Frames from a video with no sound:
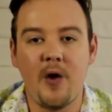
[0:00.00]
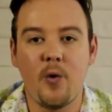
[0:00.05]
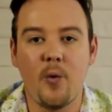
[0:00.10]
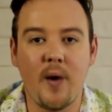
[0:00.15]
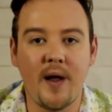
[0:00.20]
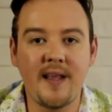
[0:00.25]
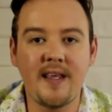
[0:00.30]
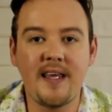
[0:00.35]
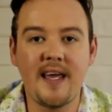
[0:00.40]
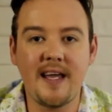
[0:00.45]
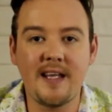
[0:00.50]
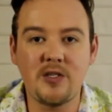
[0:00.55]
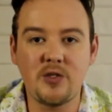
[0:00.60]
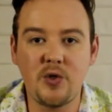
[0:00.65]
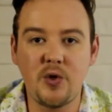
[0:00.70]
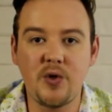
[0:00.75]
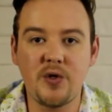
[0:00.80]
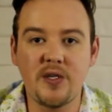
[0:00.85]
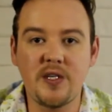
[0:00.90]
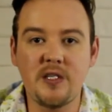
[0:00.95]
One can
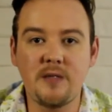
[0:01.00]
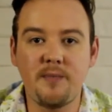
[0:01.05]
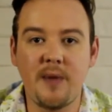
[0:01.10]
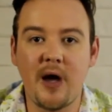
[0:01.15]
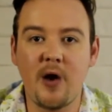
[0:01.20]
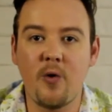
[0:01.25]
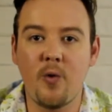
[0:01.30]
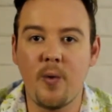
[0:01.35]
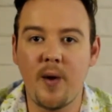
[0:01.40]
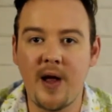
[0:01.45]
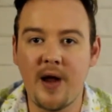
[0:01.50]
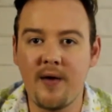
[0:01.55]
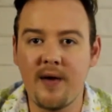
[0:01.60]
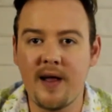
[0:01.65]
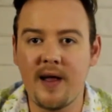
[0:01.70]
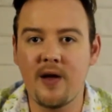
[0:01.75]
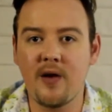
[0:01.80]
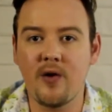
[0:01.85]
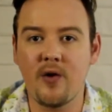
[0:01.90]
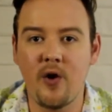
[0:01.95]
do this by
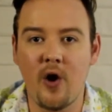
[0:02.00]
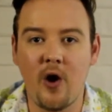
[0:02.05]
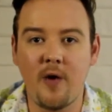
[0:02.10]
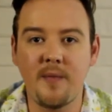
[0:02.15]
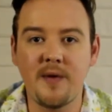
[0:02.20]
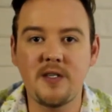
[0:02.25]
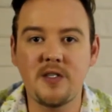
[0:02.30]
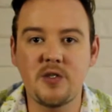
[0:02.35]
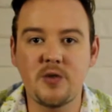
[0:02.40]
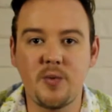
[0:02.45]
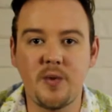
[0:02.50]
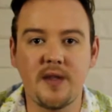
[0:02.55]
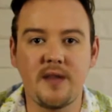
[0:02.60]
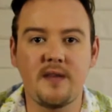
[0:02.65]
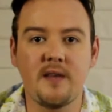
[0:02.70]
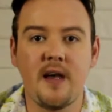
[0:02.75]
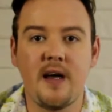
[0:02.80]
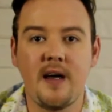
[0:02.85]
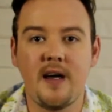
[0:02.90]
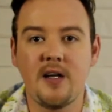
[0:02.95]
wearing garments
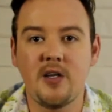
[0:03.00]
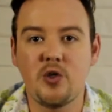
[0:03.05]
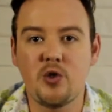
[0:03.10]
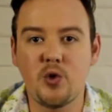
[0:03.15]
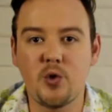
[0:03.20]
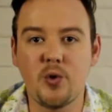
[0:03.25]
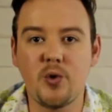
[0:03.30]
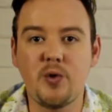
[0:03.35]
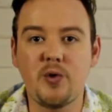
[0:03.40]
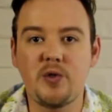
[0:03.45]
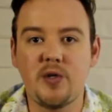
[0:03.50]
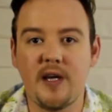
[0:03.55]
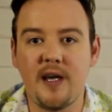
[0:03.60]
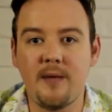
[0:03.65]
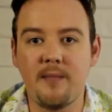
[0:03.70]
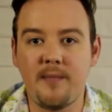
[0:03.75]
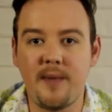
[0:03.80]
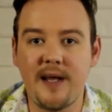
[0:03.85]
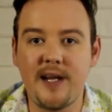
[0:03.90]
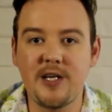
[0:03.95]
with jeweled
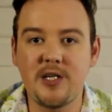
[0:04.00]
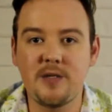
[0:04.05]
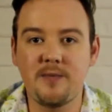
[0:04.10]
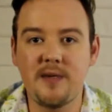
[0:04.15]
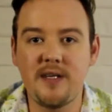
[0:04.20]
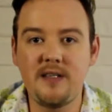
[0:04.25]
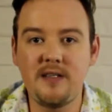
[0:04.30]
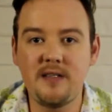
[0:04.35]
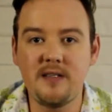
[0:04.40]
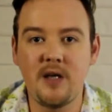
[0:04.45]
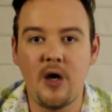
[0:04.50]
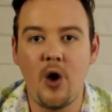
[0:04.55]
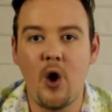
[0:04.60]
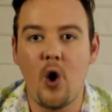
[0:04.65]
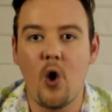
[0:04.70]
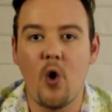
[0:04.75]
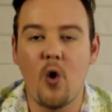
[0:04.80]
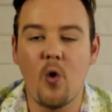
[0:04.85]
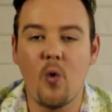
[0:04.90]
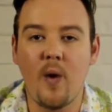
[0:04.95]
embellishments,
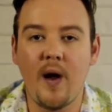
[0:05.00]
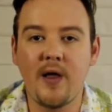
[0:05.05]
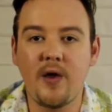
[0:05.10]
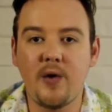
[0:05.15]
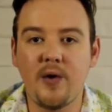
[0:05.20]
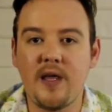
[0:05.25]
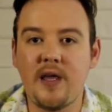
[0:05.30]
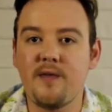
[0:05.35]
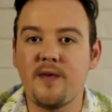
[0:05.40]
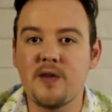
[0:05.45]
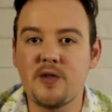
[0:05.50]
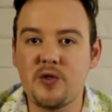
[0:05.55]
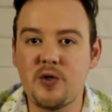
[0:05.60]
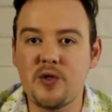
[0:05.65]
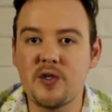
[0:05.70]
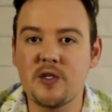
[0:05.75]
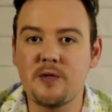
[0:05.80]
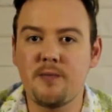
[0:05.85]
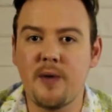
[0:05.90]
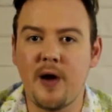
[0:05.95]
or one could even
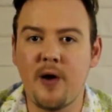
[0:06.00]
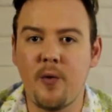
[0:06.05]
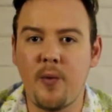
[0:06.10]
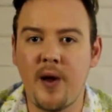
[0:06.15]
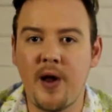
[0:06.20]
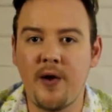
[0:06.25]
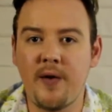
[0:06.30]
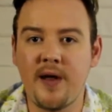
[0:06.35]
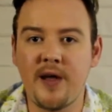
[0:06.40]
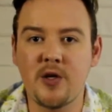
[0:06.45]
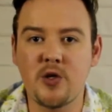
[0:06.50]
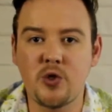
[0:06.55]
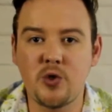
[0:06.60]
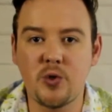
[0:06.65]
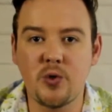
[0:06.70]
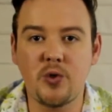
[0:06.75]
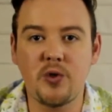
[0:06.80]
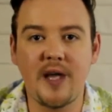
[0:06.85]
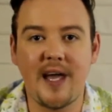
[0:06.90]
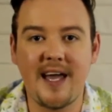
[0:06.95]
do this by wearing
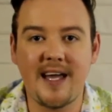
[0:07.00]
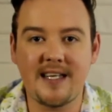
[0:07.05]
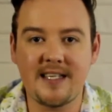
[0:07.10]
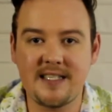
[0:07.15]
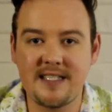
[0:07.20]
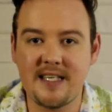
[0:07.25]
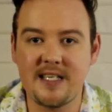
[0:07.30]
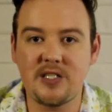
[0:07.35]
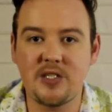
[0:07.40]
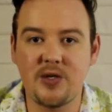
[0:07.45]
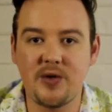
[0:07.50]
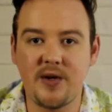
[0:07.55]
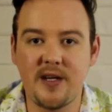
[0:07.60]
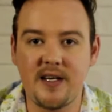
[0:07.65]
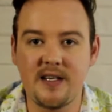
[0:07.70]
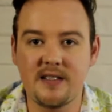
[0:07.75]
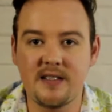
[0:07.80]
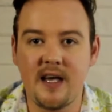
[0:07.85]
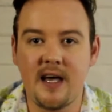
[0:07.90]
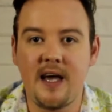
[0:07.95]
jeweled
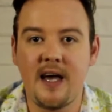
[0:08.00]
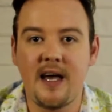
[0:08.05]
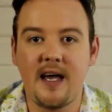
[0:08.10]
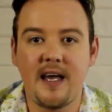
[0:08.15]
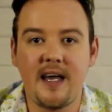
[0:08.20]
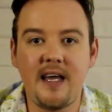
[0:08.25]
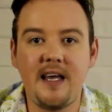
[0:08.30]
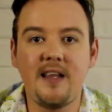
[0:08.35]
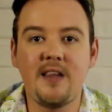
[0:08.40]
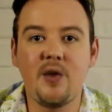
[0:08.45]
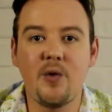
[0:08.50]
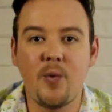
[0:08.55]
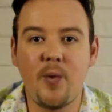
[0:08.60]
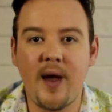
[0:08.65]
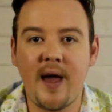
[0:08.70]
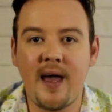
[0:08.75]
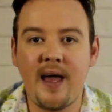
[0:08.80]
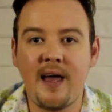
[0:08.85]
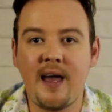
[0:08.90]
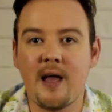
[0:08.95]
accessories. Either
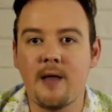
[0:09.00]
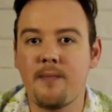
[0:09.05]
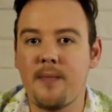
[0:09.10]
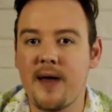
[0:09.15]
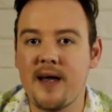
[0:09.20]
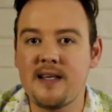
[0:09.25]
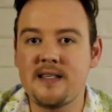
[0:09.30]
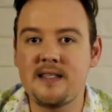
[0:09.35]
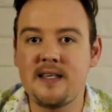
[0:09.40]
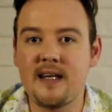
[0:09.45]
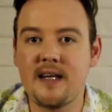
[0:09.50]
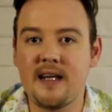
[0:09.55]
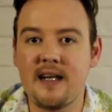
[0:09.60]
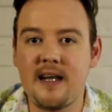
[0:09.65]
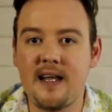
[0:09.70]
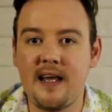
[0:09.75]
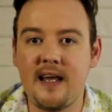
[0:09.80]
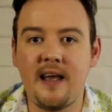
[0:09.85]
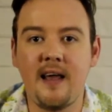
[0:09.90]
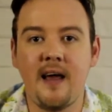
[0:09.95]
way, it
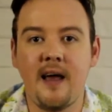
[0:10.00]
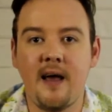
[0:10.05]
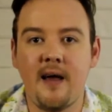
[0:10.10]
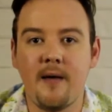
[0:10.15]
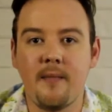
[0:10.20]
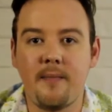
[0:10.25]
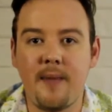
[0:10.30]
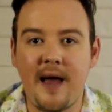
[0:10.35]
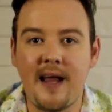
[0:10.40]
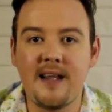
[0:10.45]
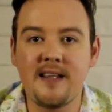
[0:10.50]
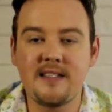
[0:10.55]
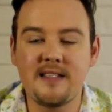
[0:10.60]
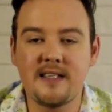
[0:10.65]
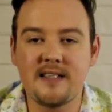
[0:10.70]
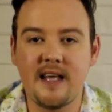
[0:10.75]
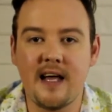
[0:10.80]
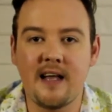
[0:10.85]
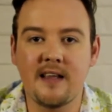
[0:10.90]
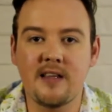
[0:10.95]
basically
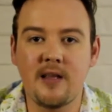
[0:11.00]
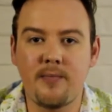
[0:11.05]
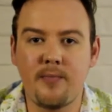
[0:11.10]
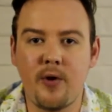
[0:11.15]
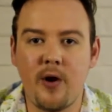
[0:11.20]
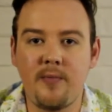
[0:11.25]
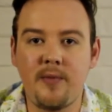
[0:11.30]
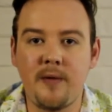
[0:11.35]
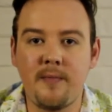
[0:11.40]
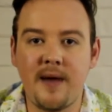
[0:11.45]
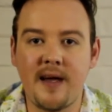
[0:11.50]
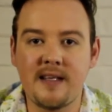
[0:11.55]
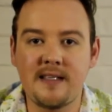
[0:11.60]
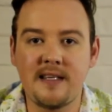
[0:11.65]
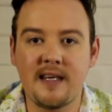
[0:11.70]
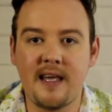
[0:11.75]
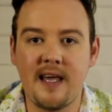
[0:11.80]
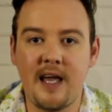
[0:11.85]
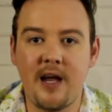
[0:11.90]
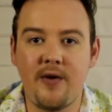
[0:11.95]
balances out the
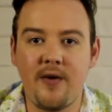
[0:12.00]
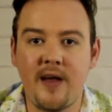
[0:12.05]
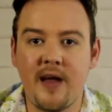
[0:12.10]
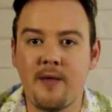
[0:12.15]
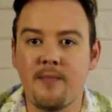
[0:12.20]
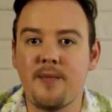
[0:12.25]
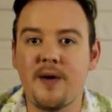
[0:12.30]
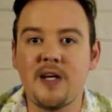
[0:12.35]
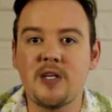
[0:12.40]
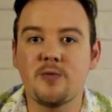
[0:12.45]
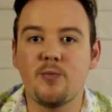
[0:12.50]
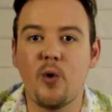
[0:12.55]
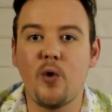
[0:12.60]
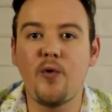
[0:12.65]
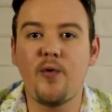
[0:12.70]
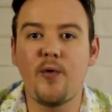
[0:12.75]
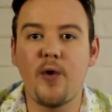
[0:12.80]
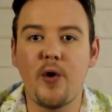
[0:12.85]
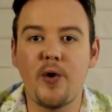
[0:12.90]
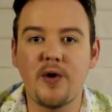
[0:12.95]
problematic area and brings
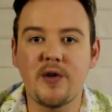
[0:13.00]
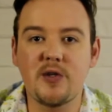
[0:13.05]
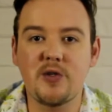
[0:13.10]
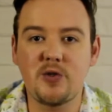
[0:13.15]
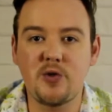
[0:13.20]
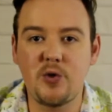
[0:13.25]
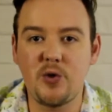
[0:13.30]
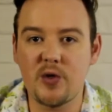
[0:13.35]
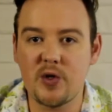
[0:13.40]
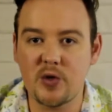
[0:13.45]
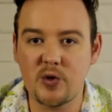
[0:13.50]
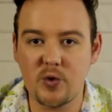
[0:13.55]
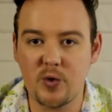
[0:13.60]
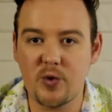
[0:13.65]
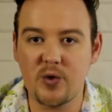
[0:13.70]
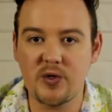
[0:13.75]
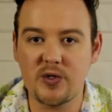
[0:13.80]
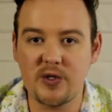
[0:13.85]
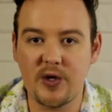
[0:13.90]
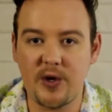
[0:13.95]
more focus to the
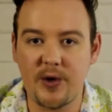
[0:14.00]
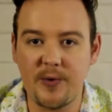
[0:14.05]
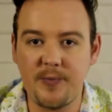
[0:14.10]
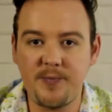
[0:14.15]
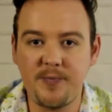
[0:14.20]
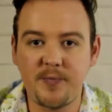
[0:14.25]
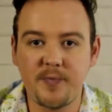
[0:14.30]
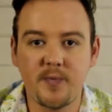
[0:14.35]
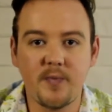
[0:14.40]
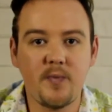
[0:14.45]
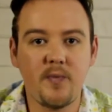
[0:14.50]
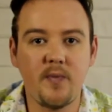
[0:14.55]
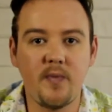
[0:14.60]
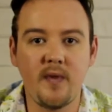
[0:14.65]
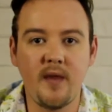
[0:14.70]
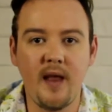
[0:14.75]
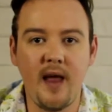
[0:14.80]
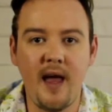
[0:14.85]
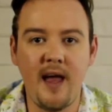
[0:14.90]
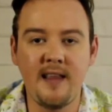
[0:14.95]
torso.
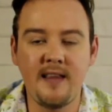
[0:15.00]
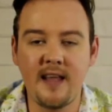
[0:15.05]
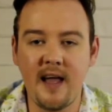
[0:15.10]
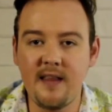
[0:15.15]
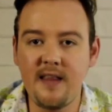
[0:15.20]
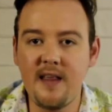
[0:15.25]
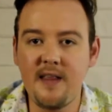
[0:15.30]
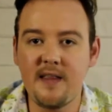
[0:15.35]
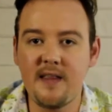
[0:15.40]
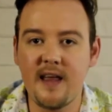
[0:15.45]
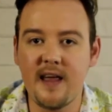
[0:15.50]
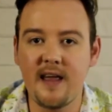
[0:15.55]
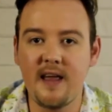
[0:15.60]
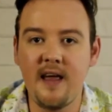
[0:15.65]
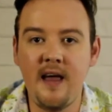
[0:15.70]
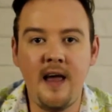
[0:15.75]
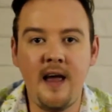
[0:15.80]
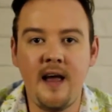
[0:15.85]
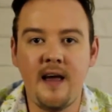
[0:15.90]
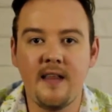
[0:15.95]
Another
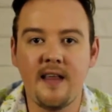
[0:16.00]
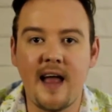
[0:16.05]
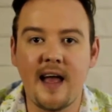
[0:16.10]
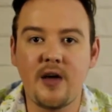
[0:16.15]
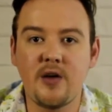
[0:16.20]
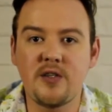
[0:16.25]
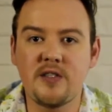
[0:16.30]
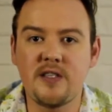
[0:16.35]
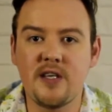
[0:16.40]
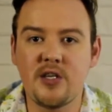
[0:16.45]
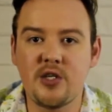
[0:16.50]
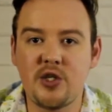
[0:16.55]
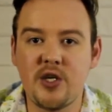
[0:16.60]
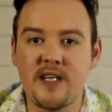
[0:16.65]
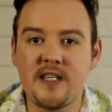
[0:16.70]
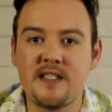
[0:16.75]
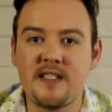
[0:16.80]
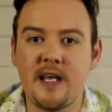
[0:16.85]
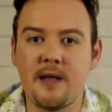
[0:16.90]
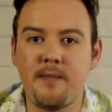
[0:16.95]
thing that I could
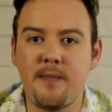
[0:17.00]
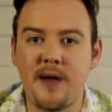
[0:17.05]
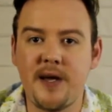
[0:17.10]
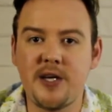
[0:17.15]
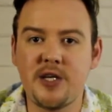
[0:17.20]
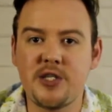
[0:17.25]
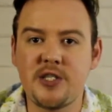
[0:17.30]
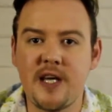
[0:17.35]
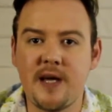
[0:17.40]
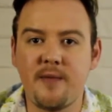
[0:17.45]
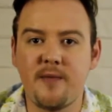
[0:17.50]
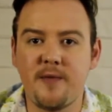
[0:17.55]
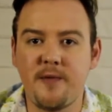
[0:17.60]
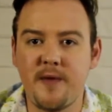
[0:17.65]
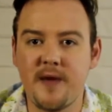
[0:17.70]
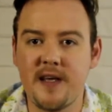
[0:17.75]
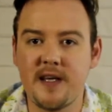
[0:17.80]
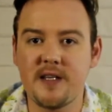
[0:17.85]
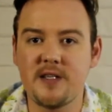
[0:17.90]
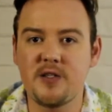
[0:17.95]
suggest that pear-shaped
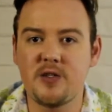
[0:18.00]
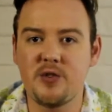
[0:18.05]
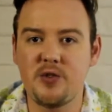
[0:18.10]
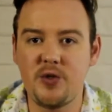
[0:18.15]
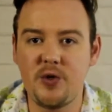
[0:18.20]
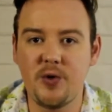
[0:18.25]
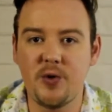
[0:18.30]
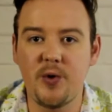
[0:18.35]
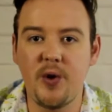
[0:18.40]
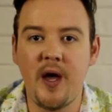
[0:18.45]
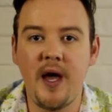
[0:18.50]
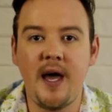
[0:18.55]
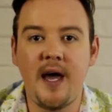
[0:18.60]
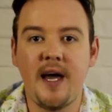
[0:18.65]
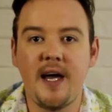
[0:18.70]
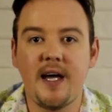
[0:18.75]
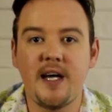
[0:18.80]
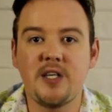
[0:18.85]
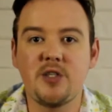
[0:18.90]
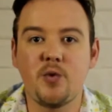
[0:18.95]
figures do
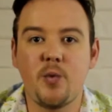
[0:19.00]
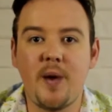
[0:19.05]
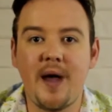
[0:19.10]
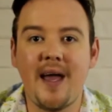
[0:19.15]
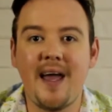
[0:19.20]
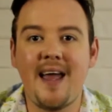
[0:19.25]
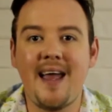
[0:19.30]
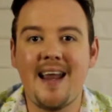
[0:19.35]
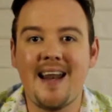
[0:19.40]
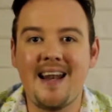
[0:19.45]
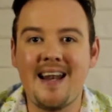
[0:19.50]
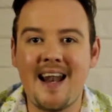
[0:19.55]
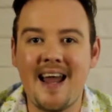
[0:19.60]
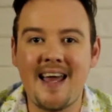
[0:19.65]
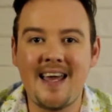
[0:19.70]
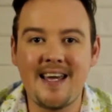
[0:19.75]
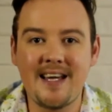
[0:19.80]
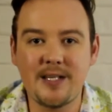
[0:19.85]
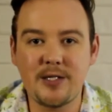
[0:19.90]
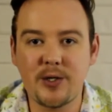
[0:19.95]
is wear
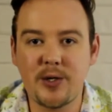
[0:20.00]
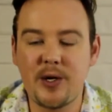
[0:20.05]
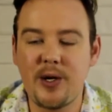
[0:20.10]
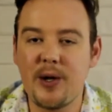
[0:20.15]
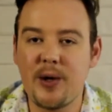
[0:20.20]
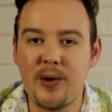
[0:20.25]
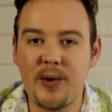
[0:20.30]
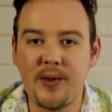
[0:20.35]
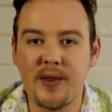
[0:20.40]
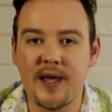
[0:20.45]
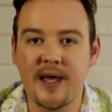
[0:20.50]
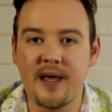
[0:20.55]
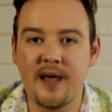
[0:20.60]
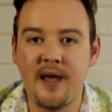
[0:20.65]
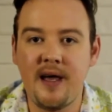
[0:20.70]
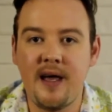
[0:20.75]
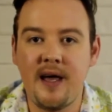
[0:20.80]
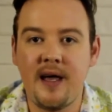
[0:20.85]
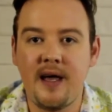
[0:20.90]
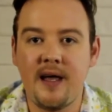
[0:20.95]
layered clothing.